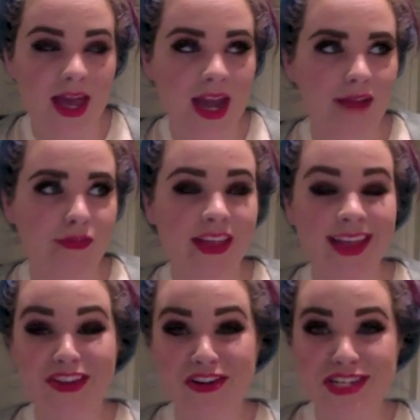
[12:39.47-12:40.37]
and I feel
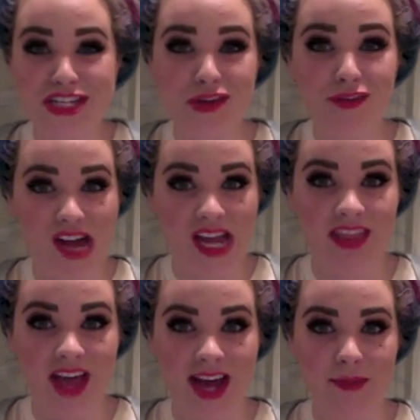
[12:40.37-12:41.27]
like there's such a fine
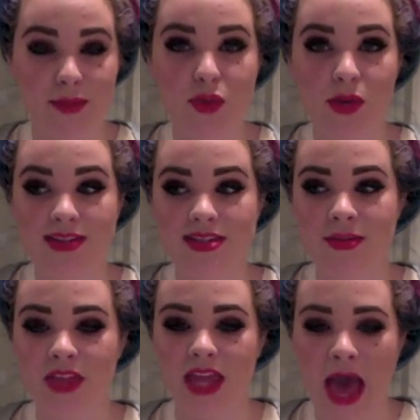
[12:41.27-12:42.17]
line between
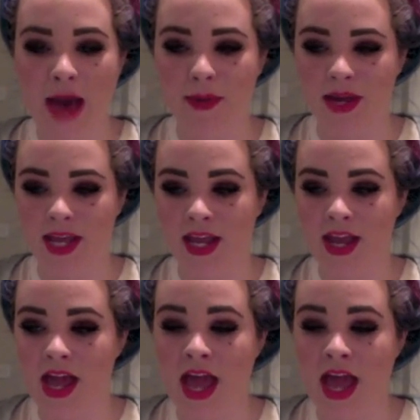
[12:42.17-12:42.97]
something happening